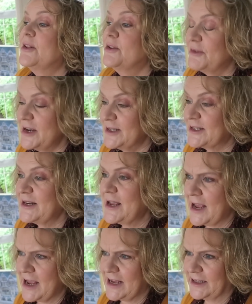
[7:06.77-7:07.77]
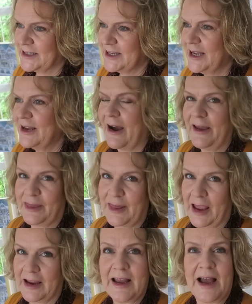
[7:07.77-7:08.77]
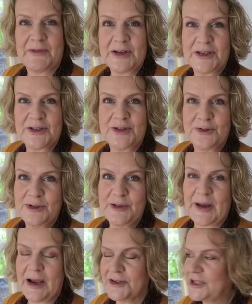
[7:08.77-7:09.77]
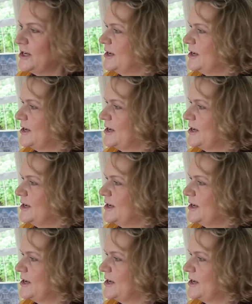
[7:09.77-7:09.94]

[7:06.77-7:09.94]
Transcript: The reason is, I think, having just thought about